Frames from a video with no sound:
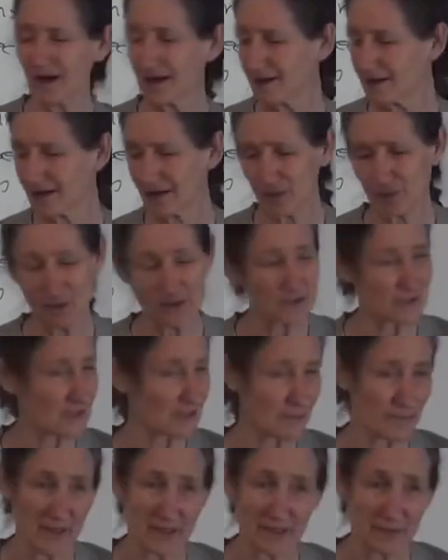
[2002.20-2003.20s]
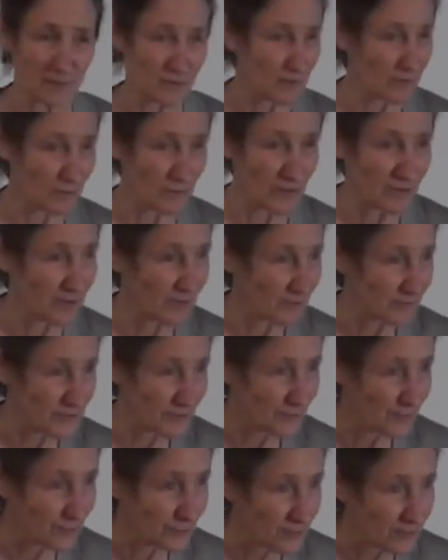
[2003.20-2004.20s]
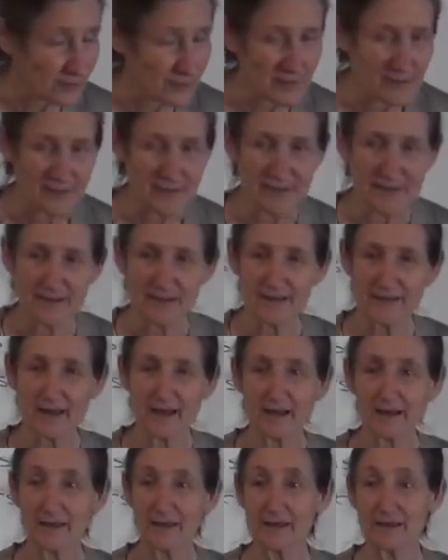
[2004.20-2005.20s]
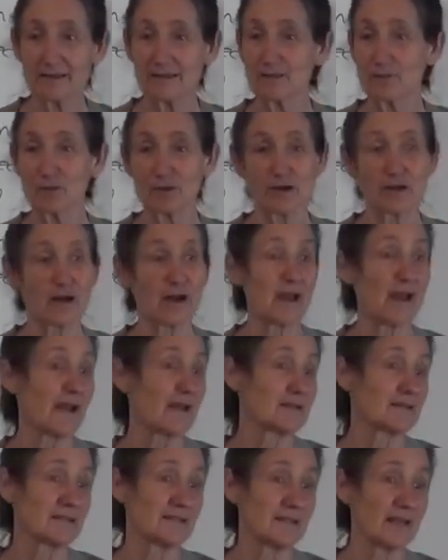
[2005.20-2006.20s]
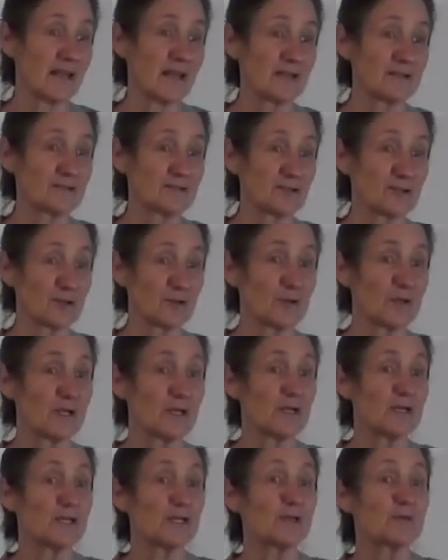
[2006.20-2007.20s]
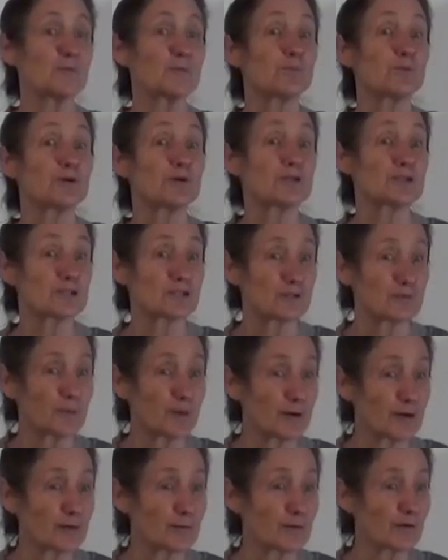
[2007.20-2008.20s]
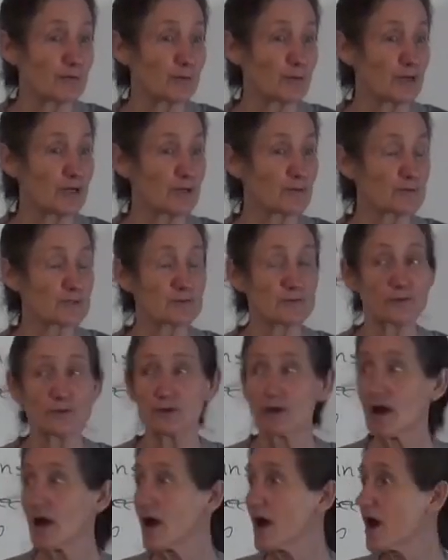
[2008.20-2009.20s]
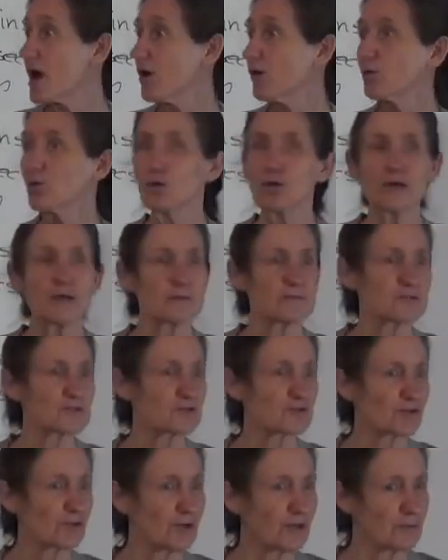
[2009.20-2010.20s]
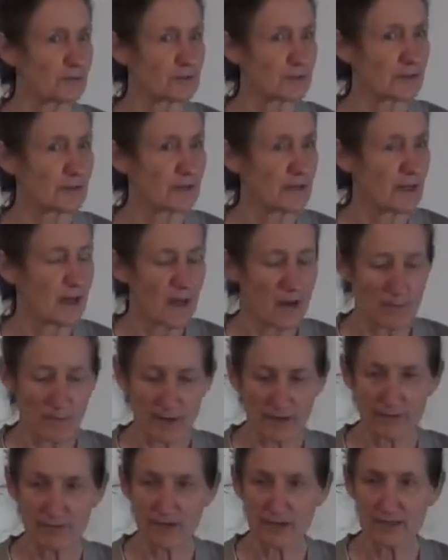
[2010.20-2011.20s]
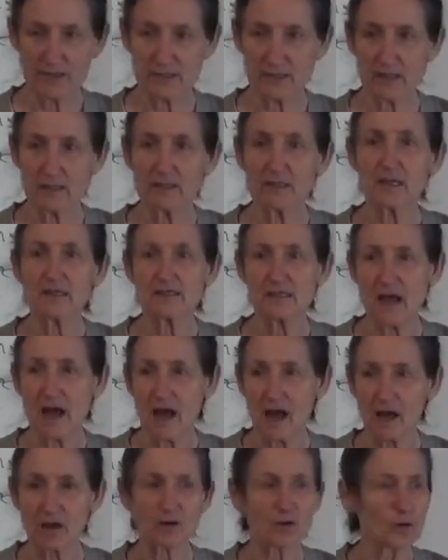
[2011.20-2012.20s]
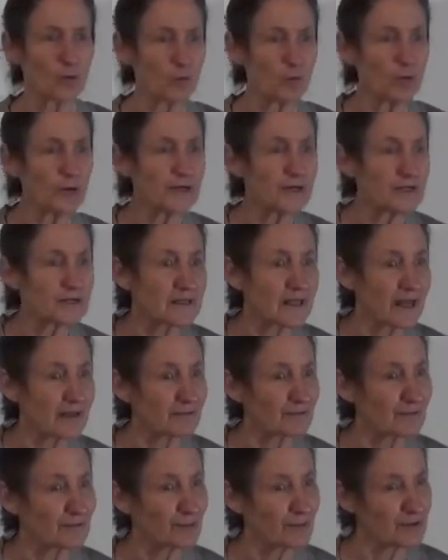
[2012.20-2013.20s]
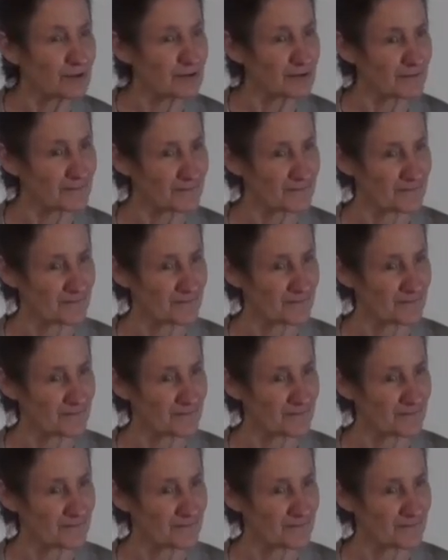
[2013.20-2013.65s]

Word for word: I don't know what's the matter with William's foot. Now he did what I hadn't dared do. He pushed the bottom of William's foot. William screamed. My friend said, There's a hunk of wood in that foot.